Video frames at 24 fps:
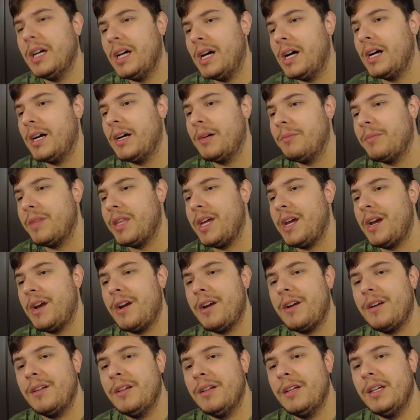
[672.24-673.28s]
um,
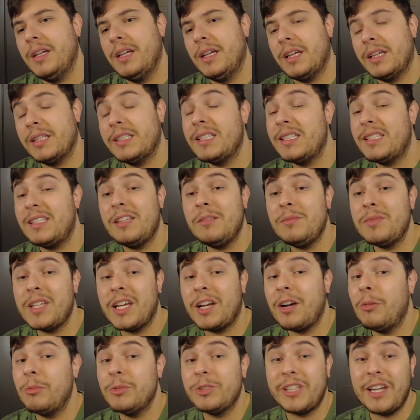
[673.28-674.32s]
there because it seems
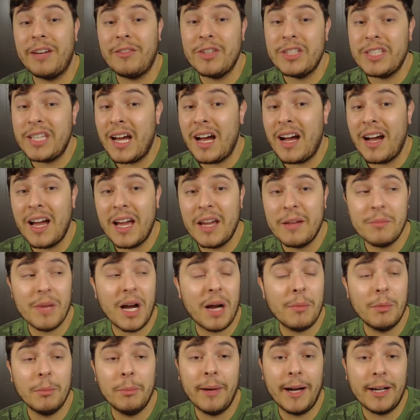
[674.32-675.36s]
like almost every time
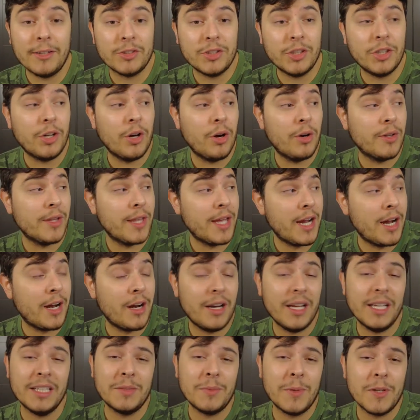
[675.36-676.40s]
I'm about to go there,
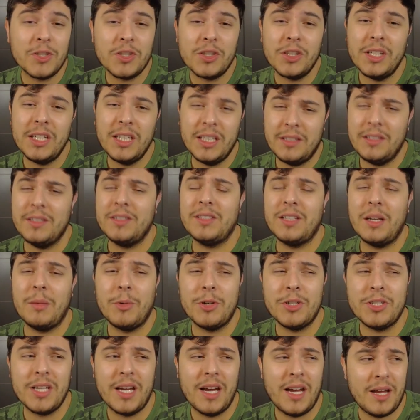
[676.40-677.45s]
especially in the
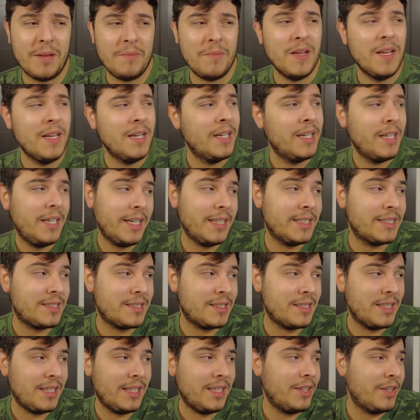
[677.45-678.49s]
summertime,
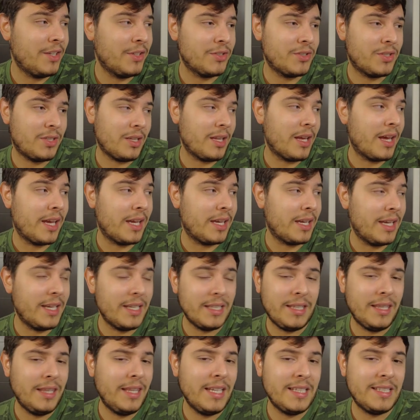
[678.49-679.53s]
it's there's like
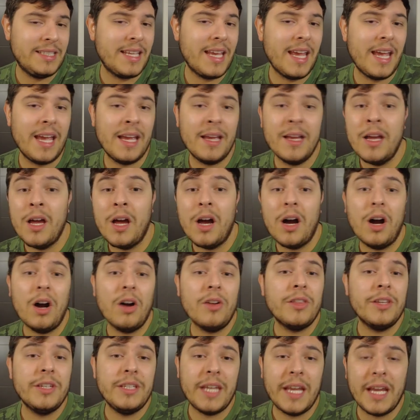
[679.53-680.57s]
it, they say, oh,
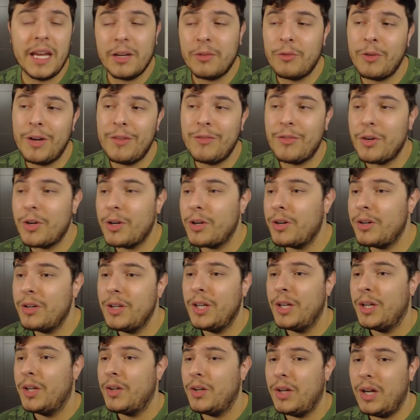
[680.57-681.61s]
the Dan River
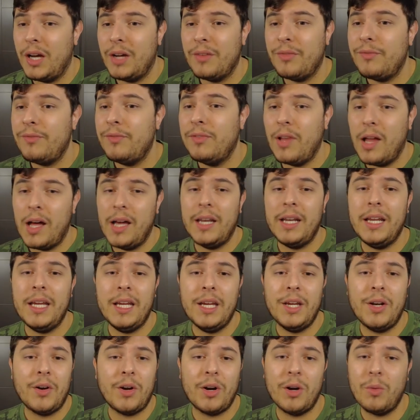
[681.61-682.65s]
uh,
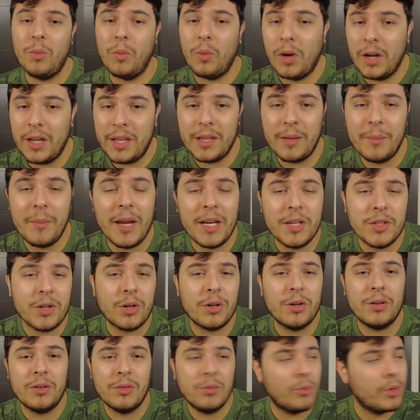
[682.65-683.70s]
flooded, or one of the
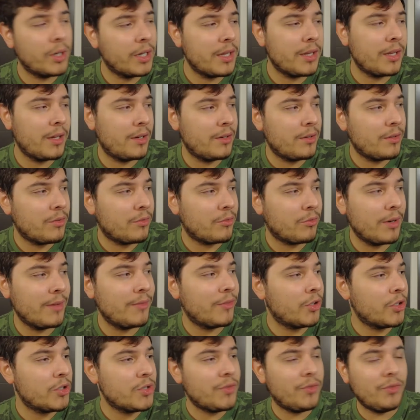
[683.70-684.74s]
major one of the
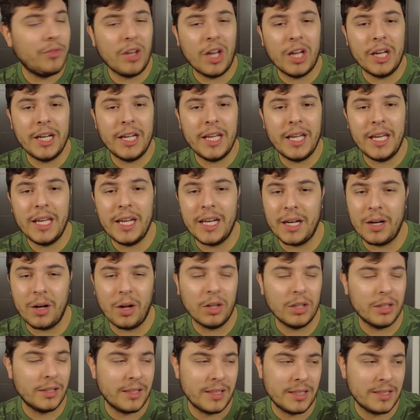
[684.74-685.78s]
rivers flooded, and
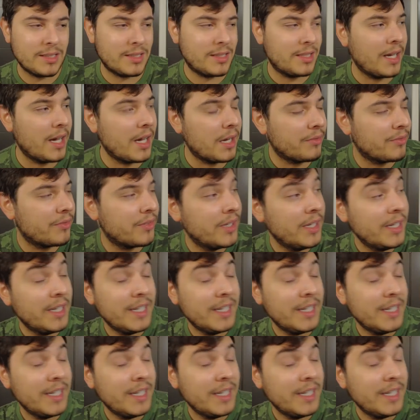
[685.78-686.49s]
all of this stuff.